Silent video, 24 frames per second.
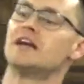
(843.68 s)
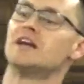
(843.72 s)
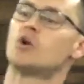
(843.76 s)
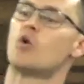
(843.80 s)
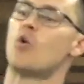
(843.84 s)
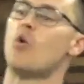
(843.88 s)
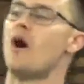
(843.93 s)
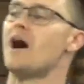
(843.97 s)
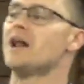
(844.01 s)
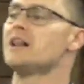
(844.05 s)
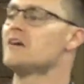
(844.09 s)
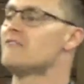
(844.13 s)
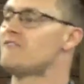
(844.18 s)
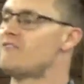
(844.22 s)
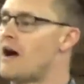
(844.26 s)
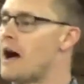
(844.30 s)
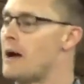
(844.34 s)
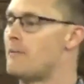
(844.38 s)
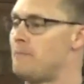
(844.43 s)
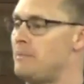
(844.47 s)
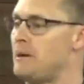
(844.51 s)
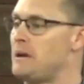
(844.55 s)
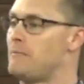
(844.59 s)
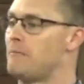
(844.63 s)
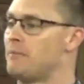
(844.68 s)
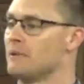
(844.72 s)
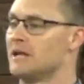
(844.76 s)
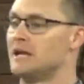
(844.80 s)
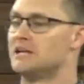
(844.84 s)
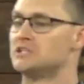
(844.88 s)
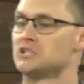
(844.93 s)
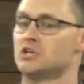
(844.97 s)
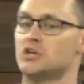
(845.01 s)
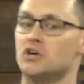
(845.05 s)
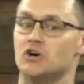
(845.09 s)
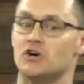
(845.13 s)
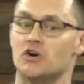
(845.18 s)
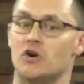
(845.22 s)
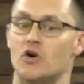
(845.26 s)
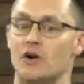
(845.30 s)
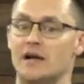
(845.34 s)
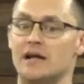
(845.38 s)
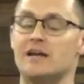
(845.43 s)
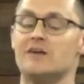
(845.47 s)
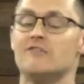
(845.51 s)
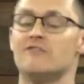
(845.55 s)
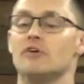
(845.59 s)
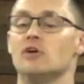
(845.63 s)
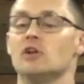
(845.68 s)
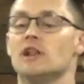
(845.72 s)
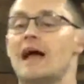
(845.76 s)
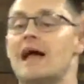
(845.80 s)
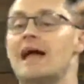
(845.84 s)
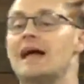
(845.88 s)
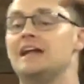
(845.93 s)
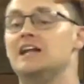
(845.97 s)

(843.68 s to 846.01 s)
can qualify people as good or evil,